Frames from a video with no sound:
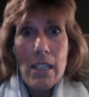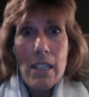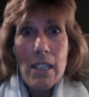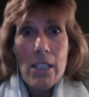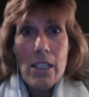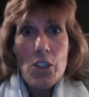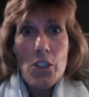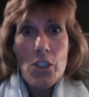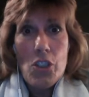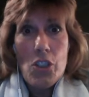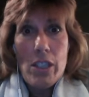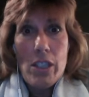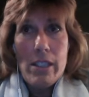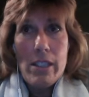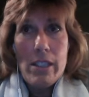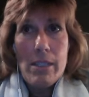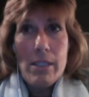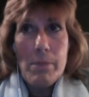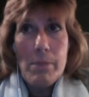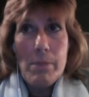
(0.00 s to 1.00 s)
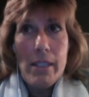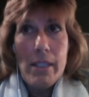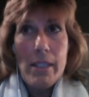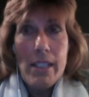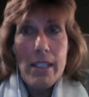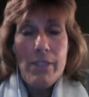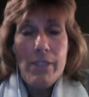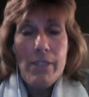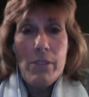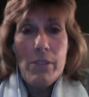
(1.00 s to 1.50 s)
just be
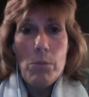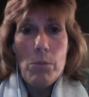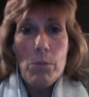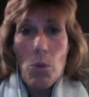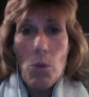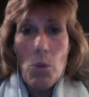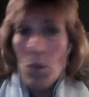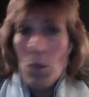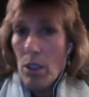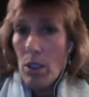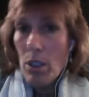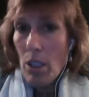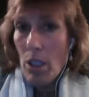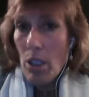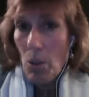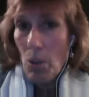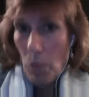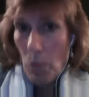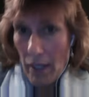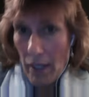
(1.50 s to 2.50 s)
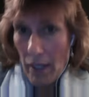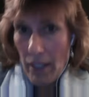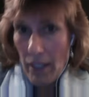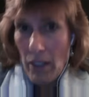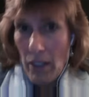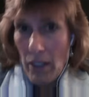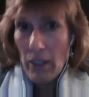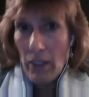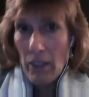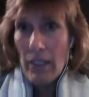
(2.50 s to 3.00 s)
even more
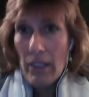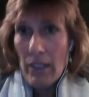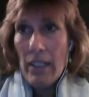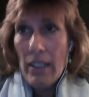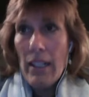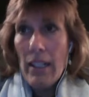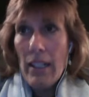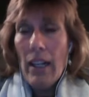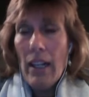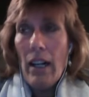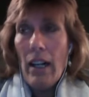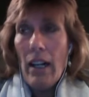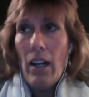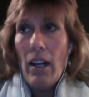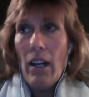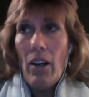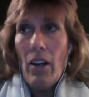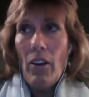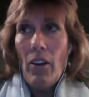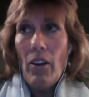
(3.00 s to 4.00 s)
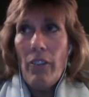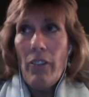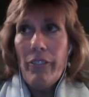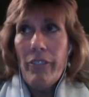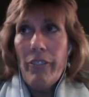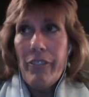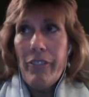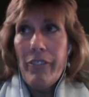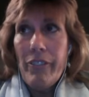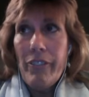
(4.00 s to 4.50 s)
aware of
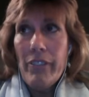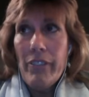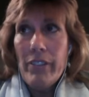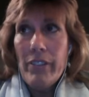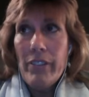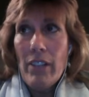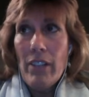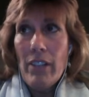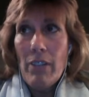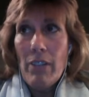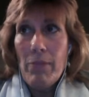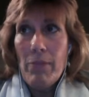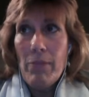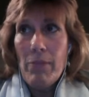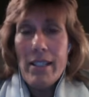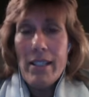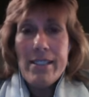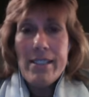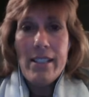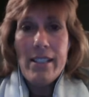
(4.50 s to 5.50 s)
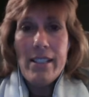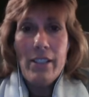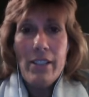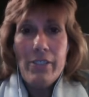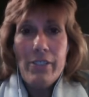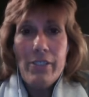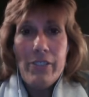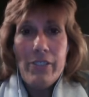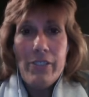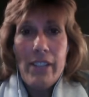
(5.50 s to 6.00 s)

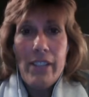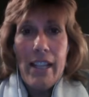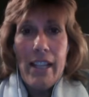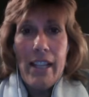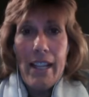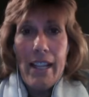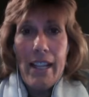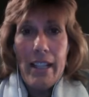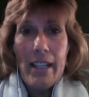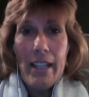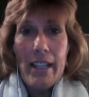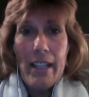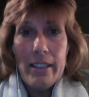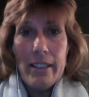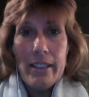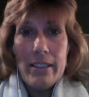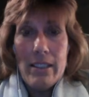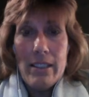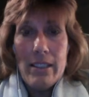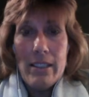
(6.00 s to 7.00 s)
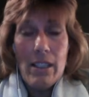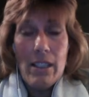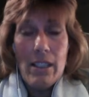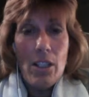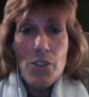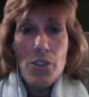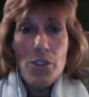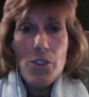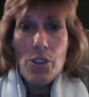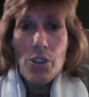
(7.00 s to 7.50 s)
myself. And
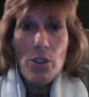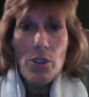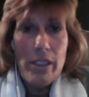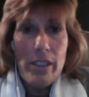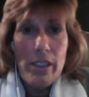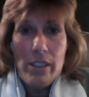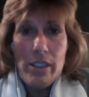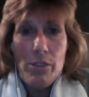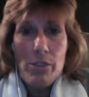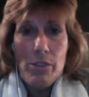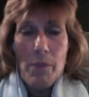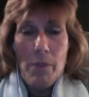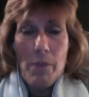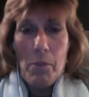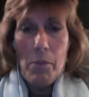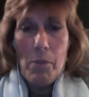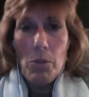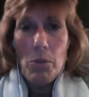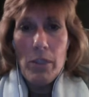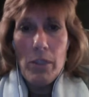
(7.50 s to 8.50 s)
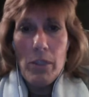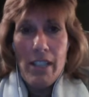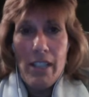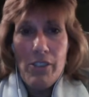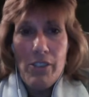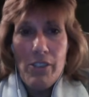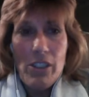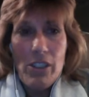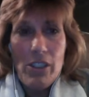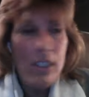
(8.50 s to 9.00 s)
also, remember,
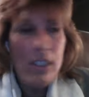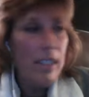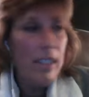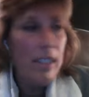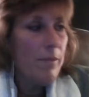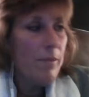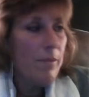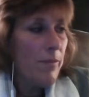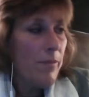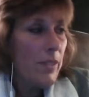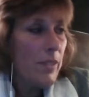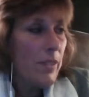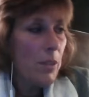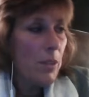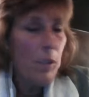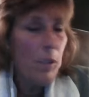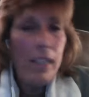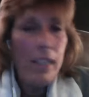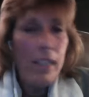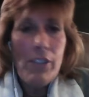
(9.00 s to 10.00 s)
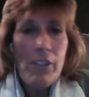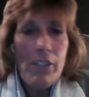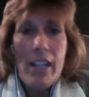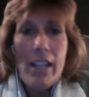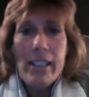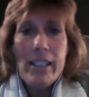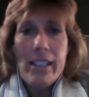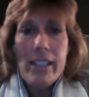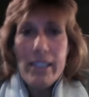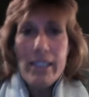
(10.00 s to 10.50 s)
whatever I
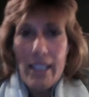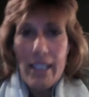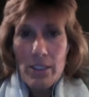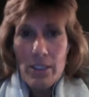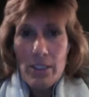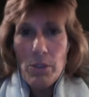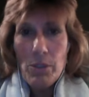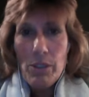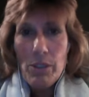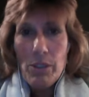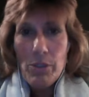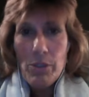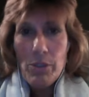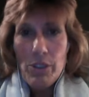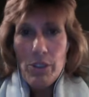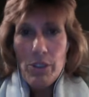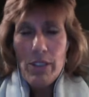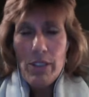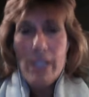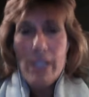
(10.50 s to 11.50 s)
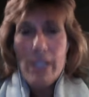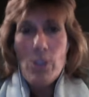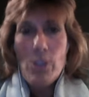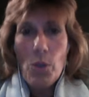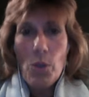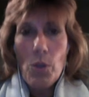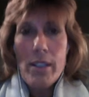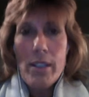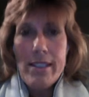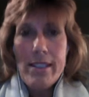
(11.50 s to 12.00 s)
connect with you guys
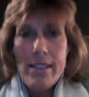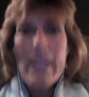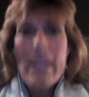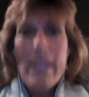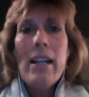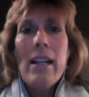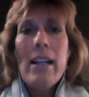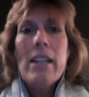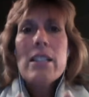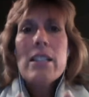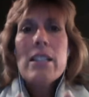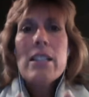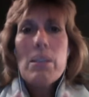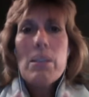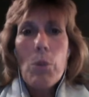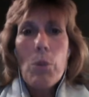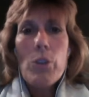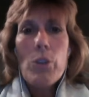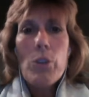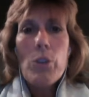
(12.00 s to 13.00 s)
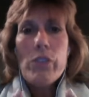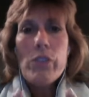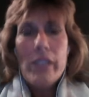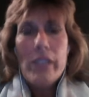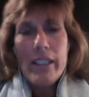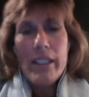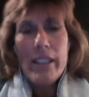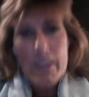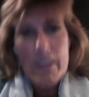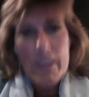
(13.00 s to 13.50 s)
always supports the
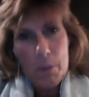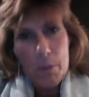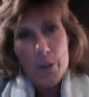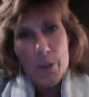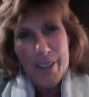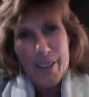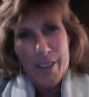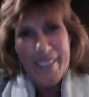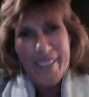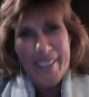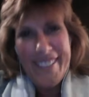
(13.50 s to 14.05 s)
next person